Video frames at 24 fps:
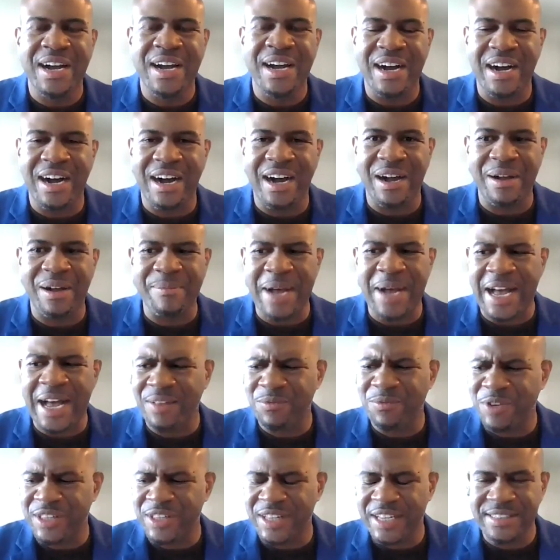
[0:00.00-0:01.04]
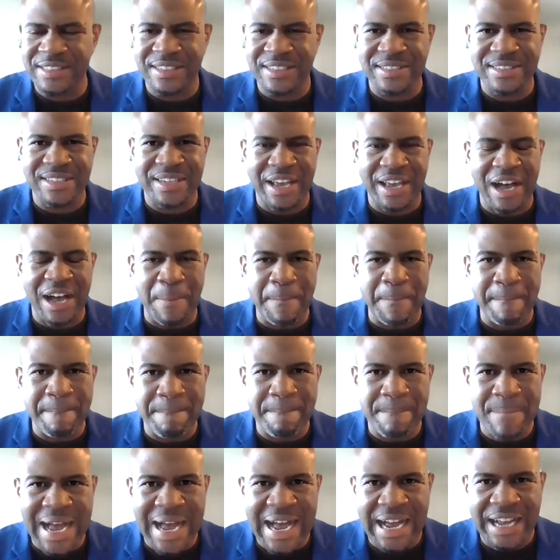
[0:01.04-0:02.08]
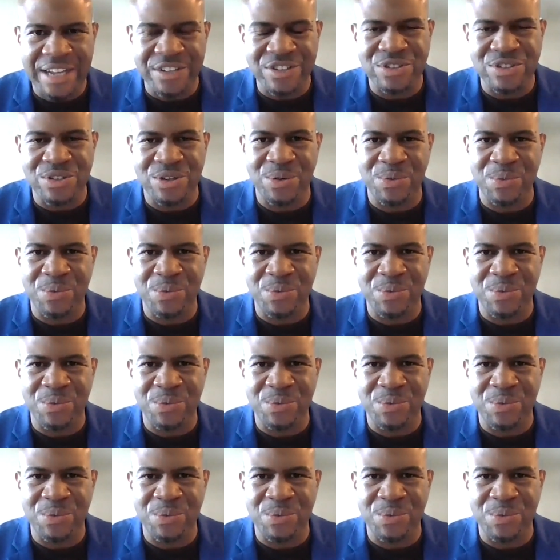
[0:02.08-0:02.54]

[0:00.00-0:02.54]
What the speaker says: I would like to say a master